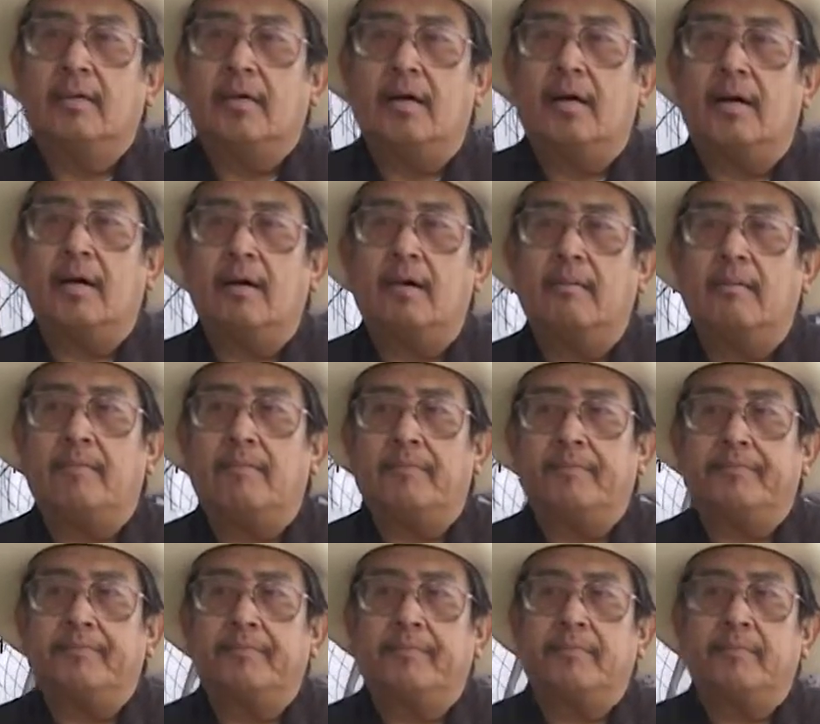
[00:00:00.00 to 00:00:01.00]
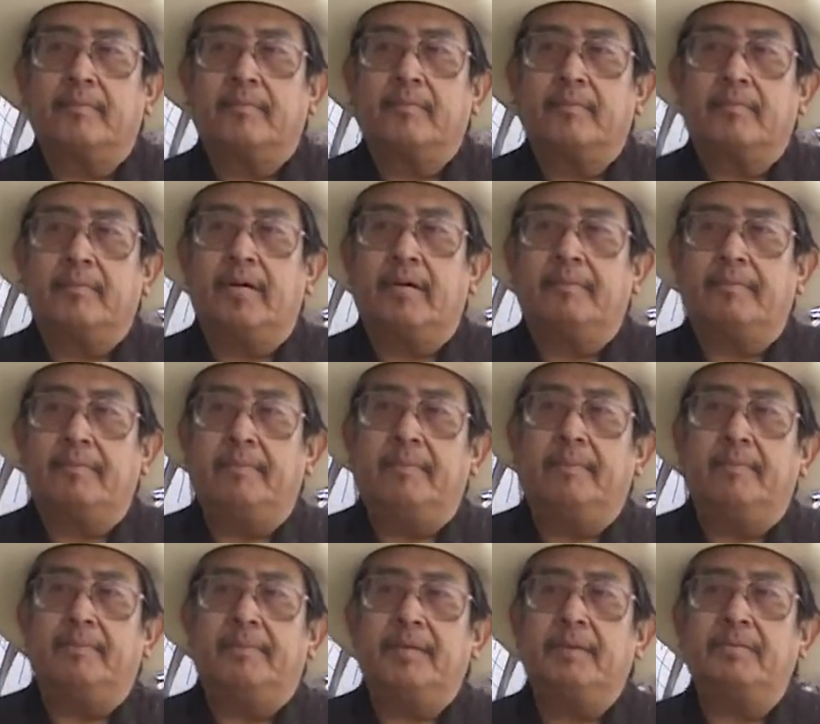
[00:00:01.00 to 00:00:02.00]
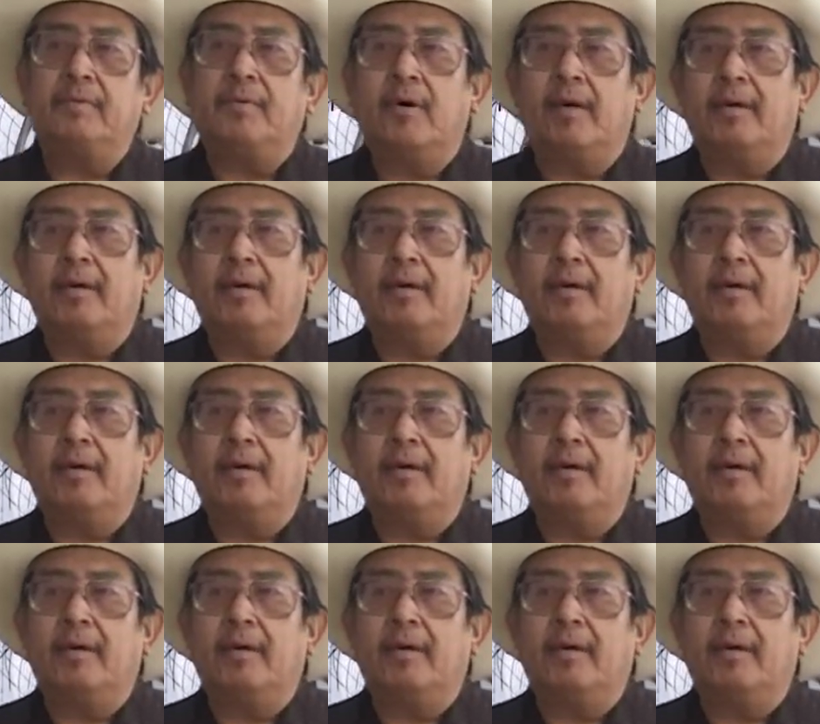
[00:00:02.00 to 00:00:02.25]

Um, but people